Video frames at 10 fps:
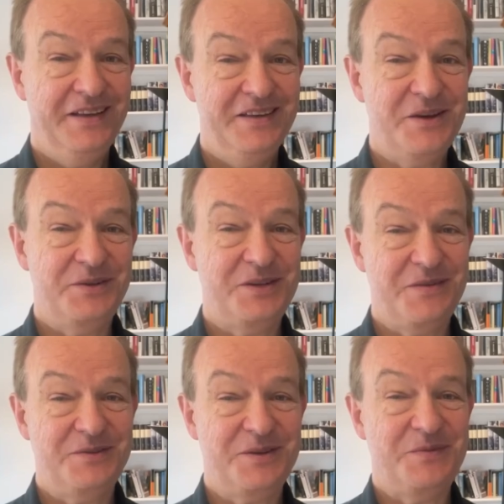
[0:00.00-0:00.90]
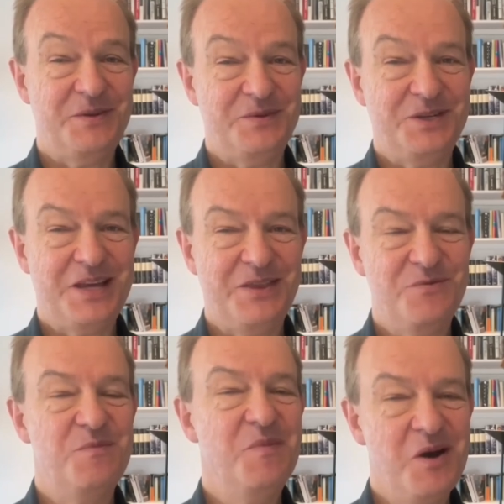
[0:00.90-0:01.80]
Now it's time for something which has had
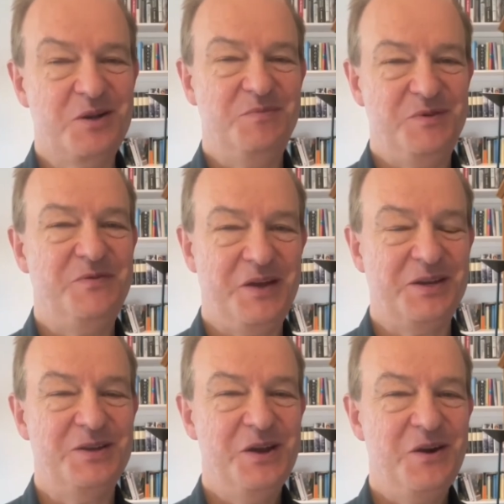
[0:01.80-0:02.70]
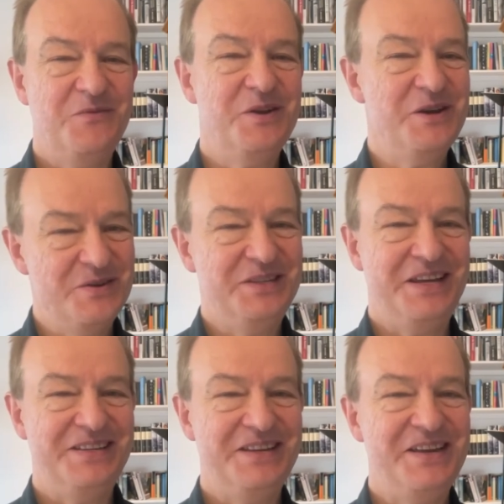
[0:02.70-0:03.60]
the remarkable effect of
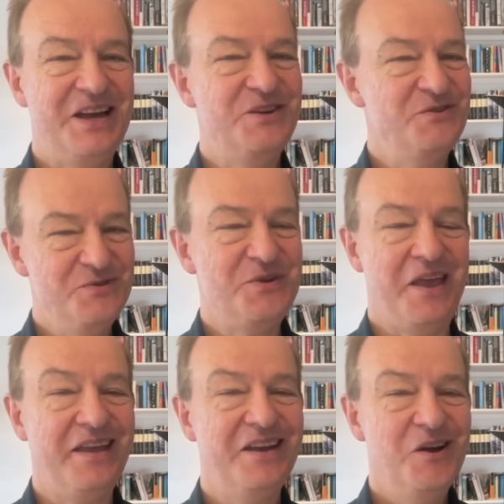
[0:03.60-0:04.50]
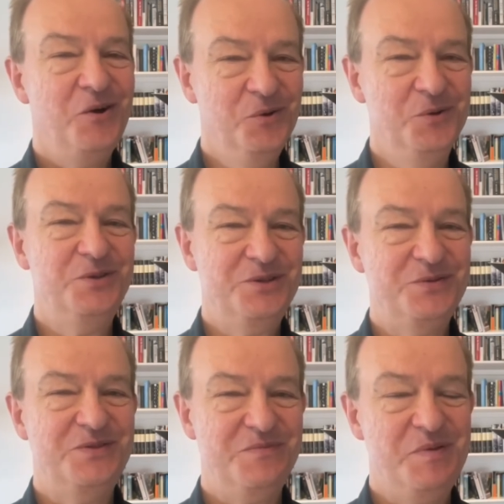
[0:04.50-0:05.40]
irritating and annoying all
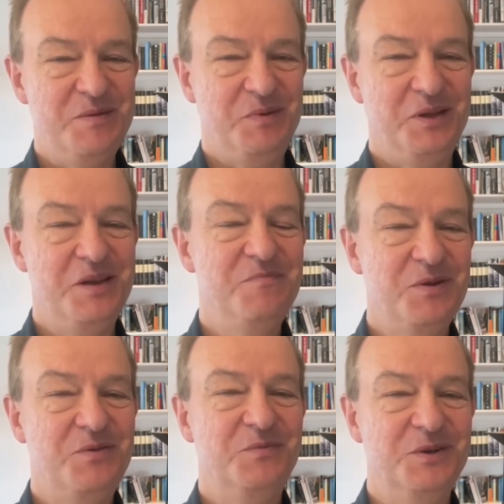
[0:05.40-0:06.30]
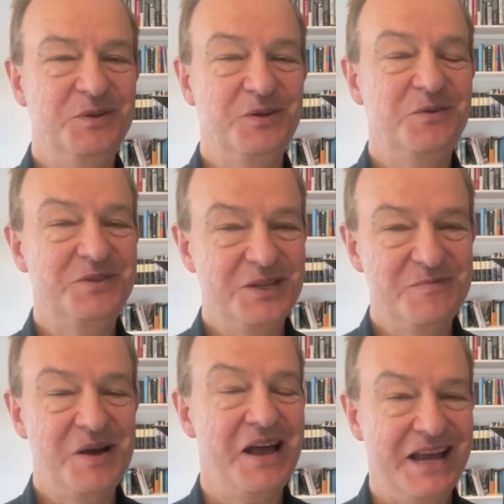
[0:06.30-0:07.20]
sorts of people in both the world of
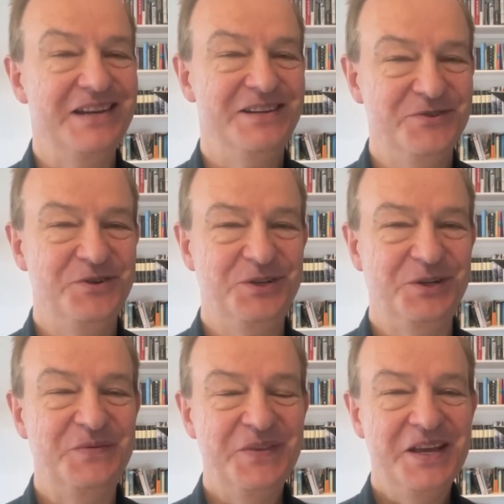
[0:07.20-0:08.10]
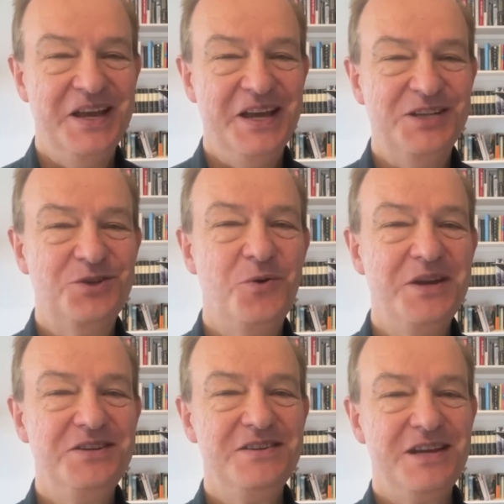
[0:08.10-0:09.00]
cinema and literature. It's
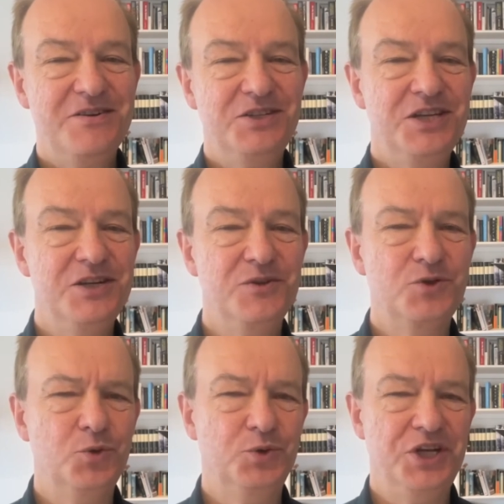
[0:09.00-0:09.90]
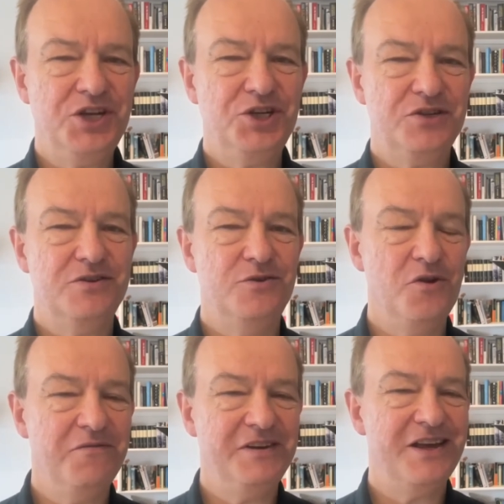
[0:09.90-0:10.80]
Quentin Tarantino's audacious
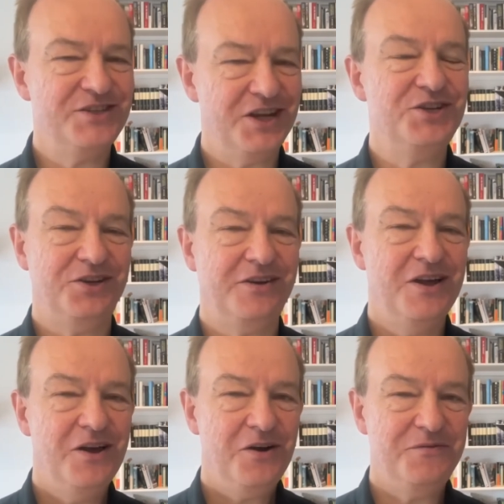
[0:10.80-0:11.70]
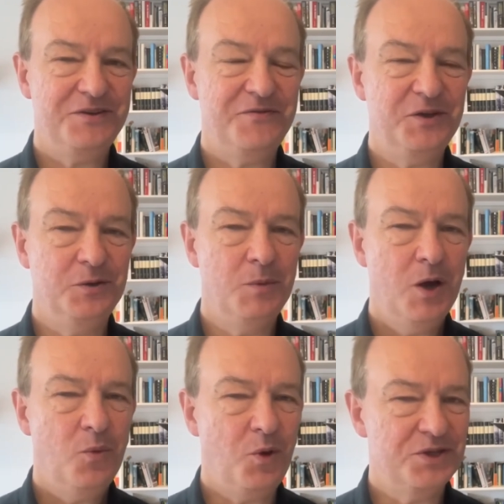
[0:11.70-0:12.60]
novelization of his film
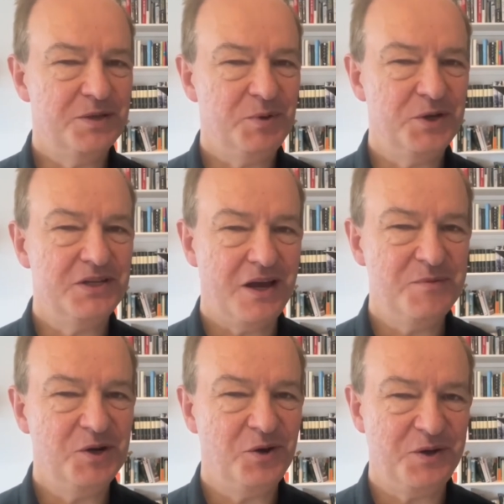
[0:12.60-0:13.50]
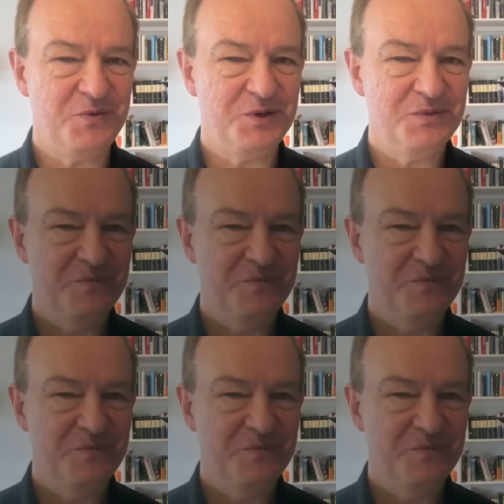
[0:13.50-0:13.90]
Once Upon a Time in Hollywood.